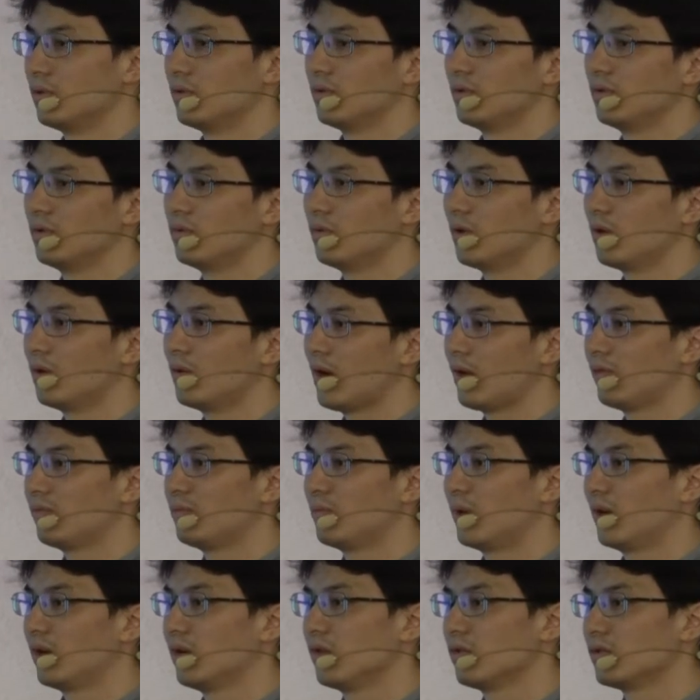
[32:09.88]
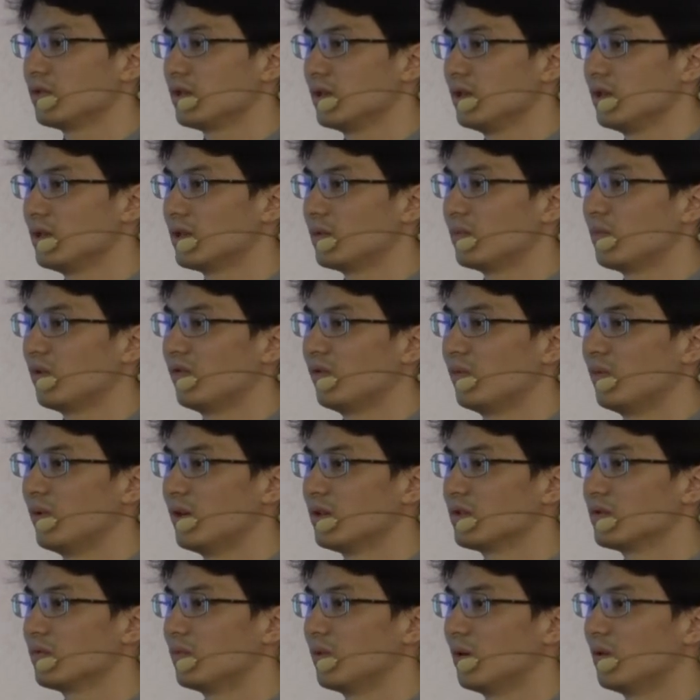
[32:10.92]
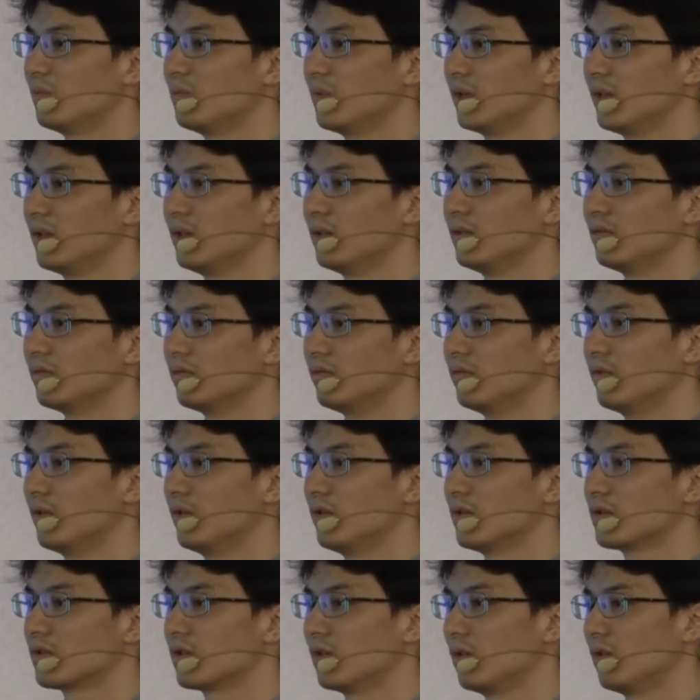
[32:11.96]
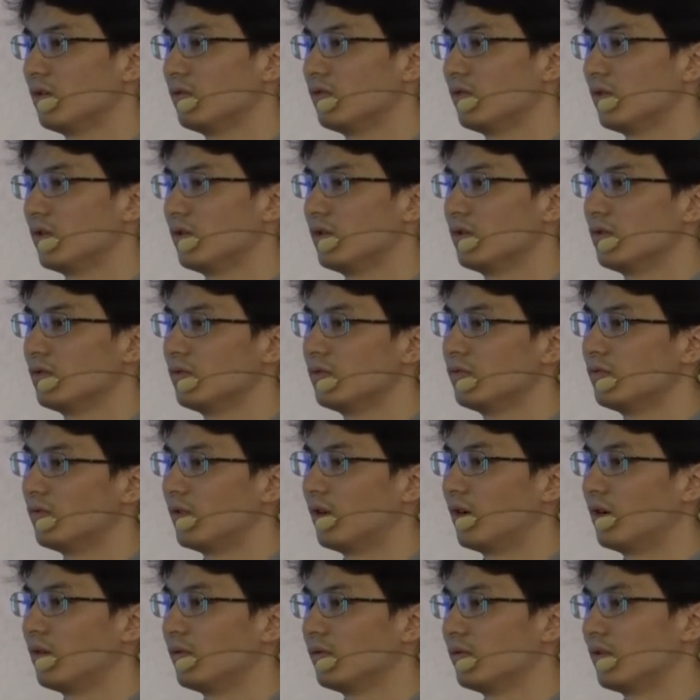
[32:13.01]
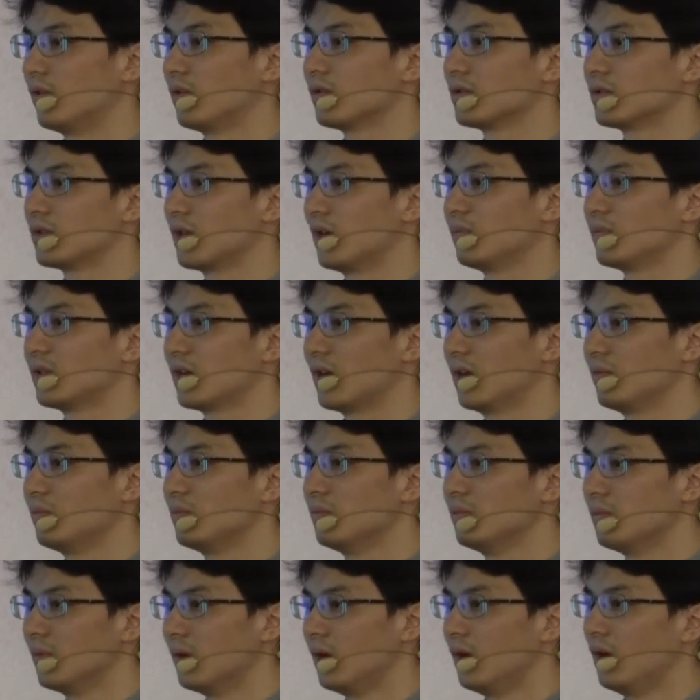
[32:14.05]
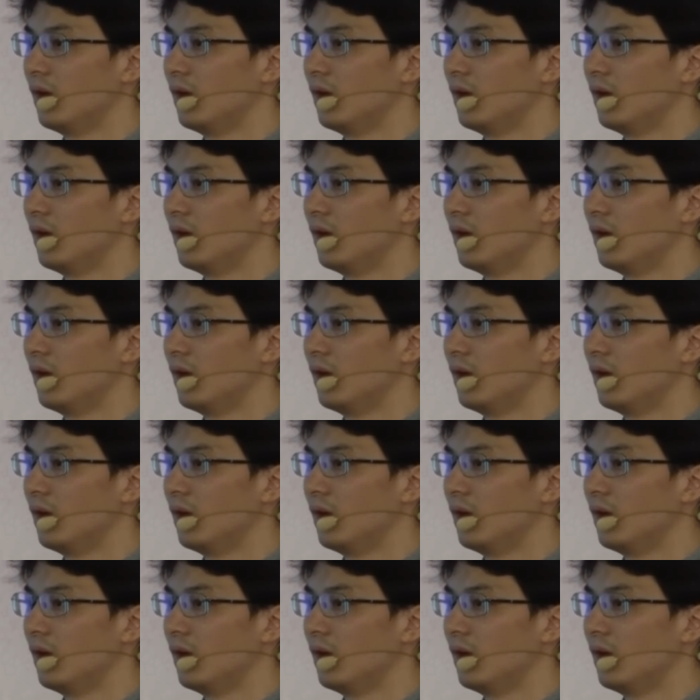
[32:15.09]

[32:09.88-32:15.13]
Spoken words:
you will have penalty. The performance will be very slow for you for some time